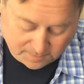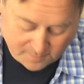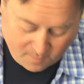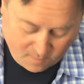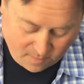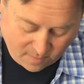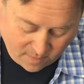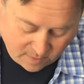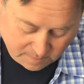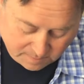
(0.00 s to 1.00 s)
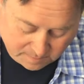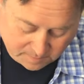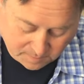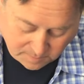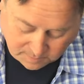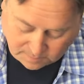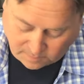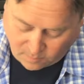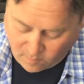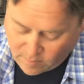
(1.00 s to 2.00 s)
Thanks, everybody. Don't forget,
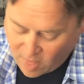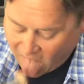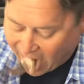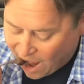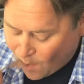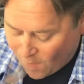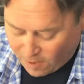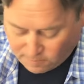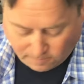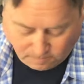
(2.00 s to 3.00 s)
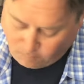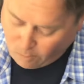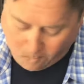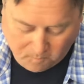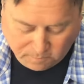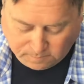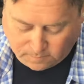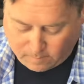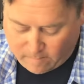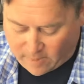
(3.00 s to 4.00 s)
subscribe to the videos channel. Like the
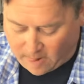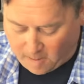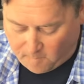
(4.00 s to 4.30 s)
videos.